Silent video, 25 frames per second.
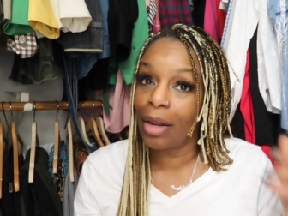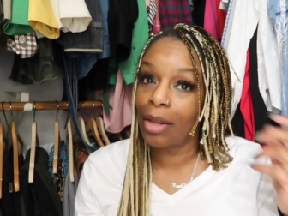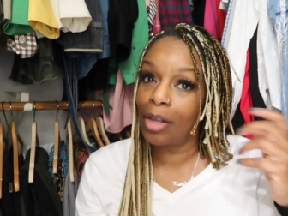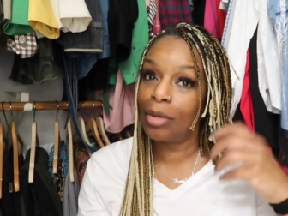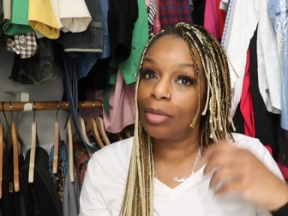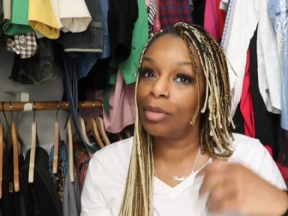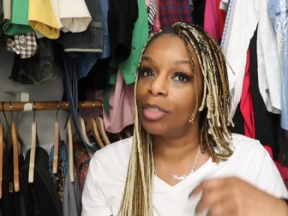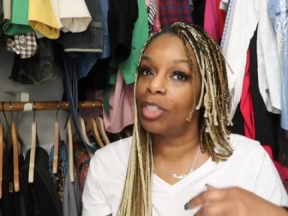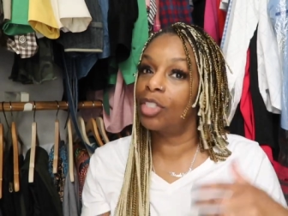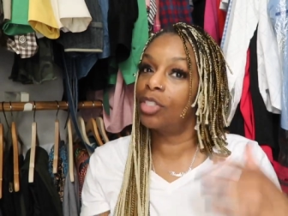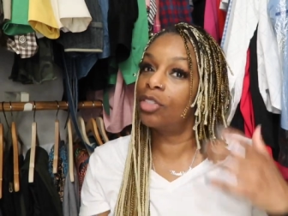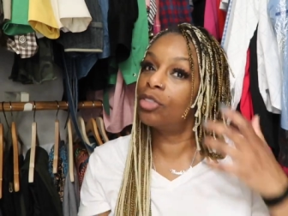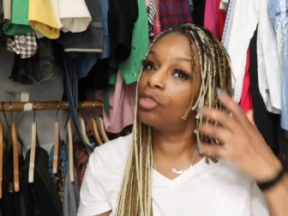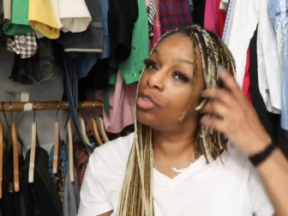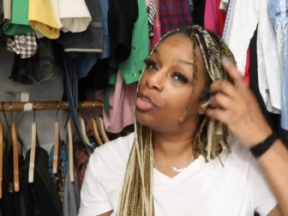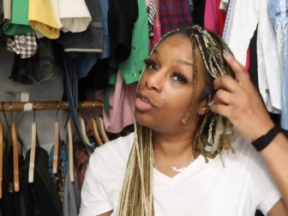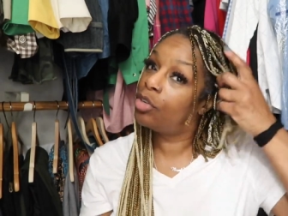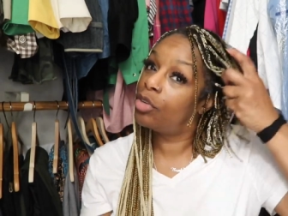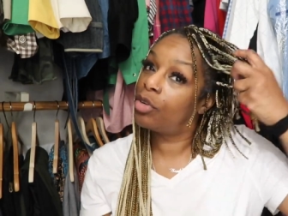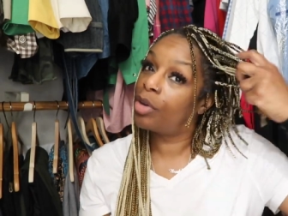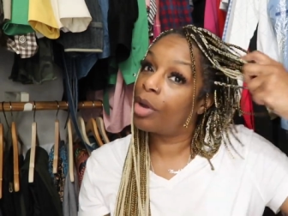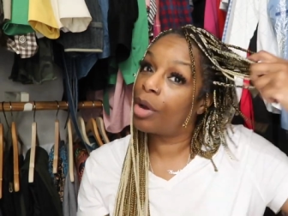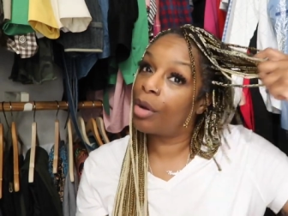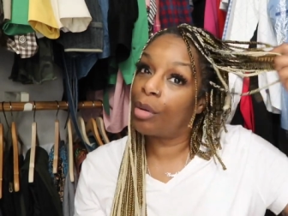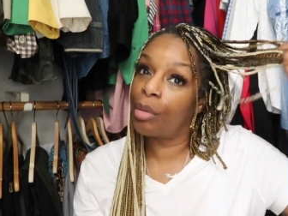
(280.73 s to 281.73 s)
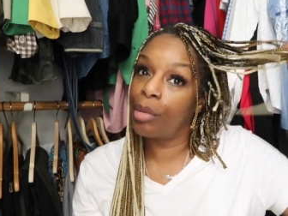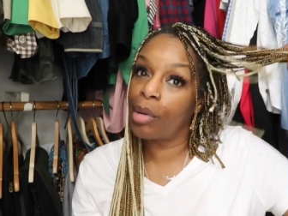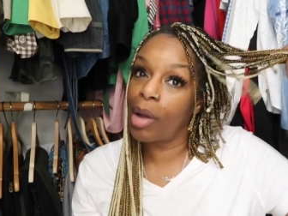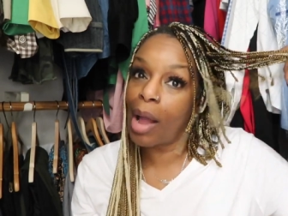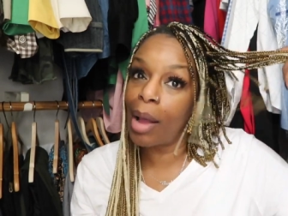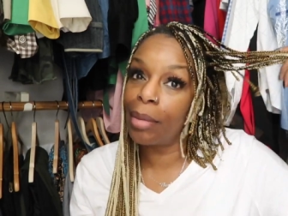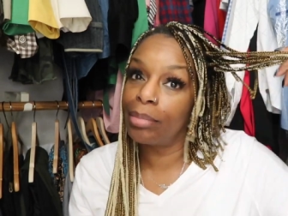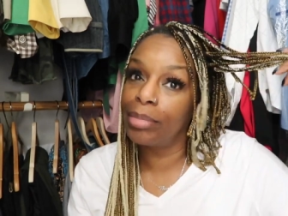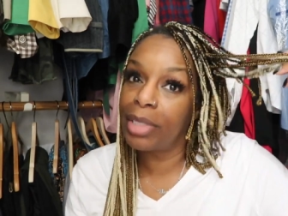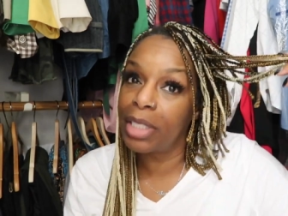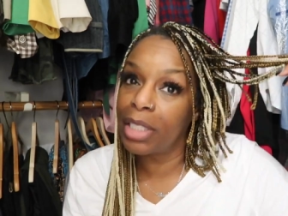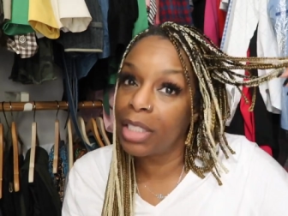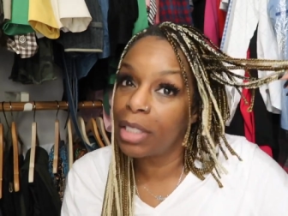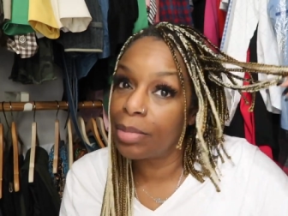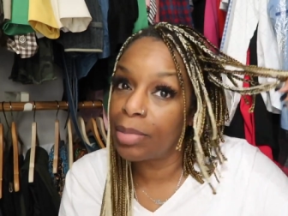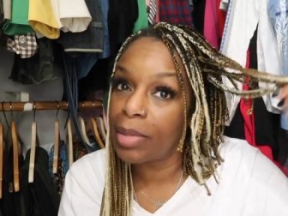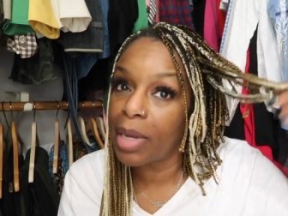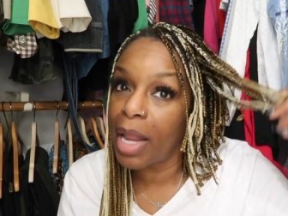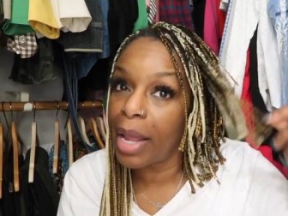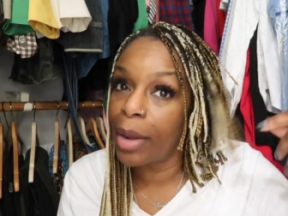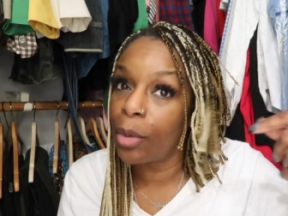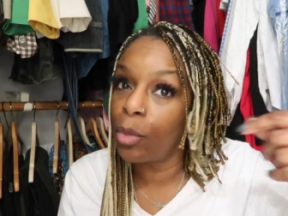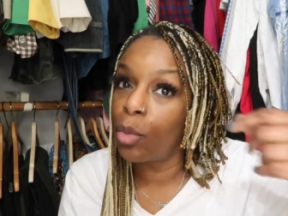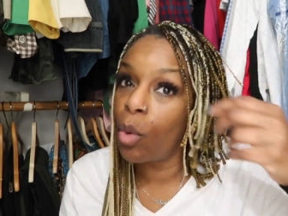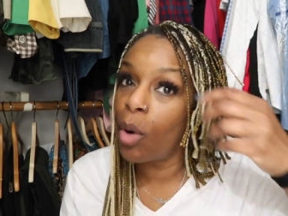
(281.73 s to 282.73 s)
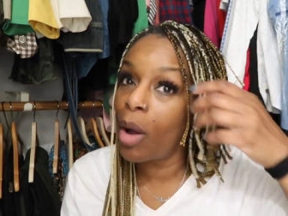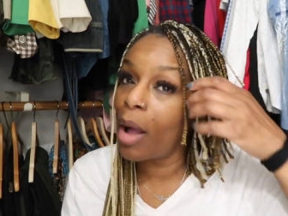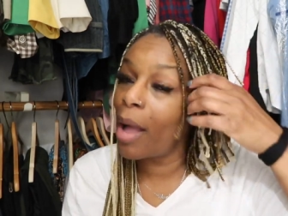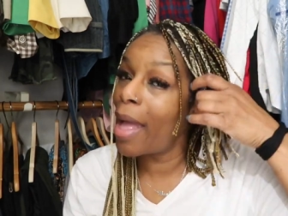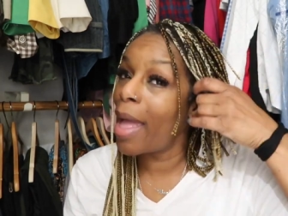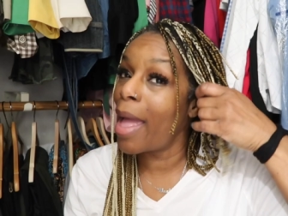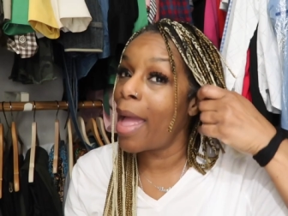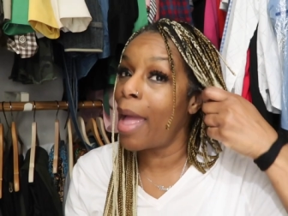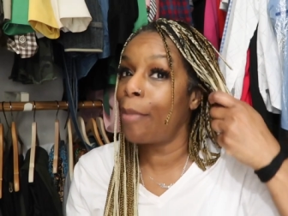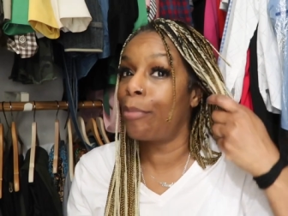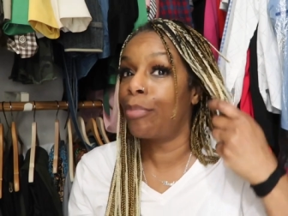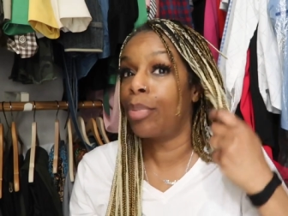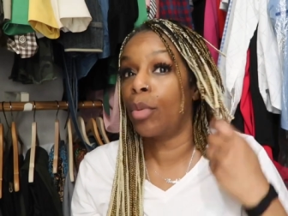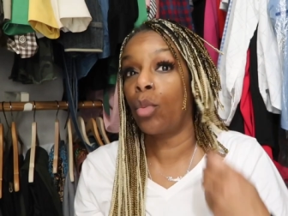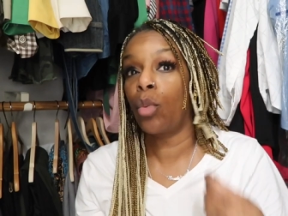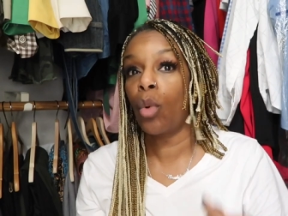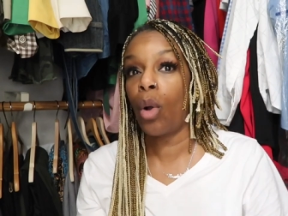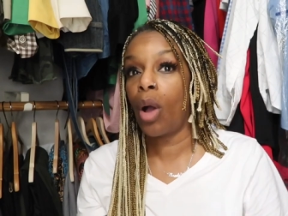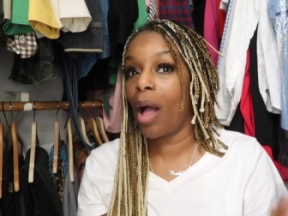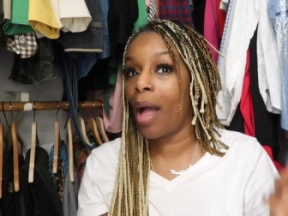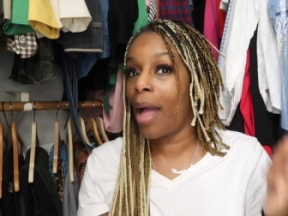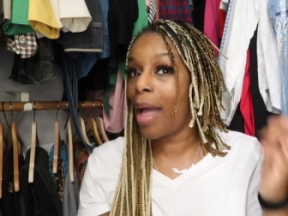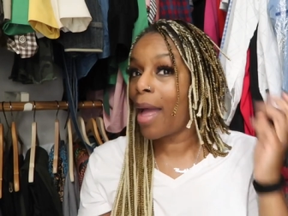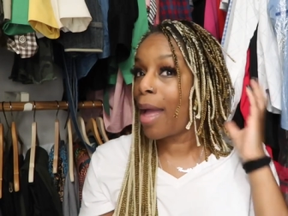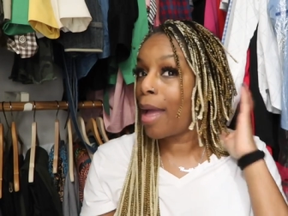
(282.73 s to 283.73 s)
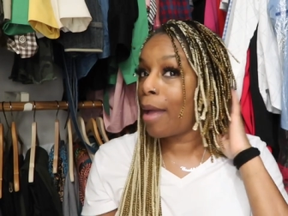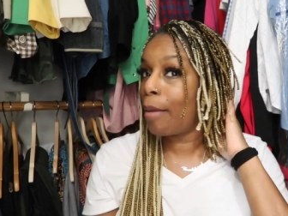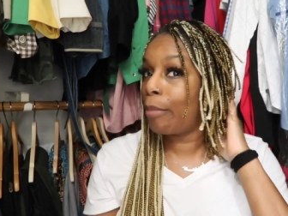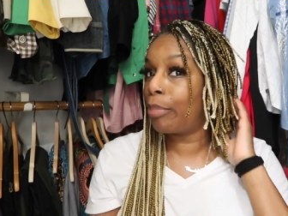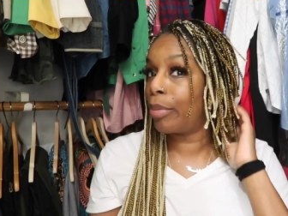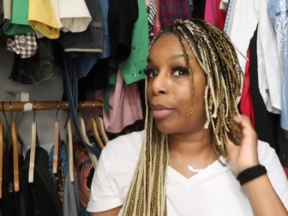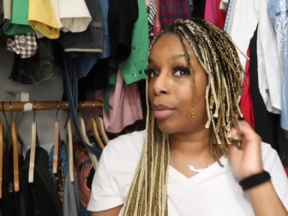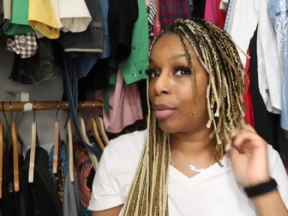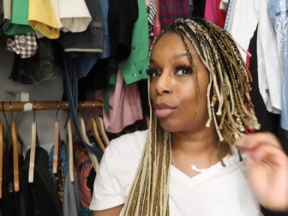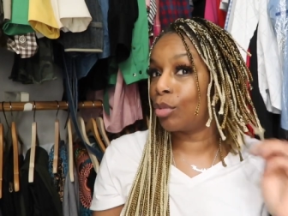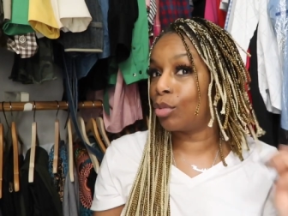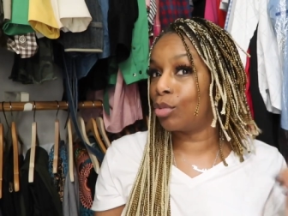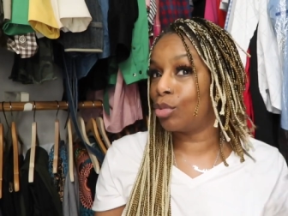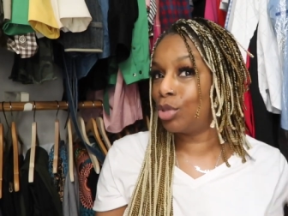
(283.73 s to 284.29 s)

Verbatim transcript: Because, you know, I'm just like, what happened? What happened?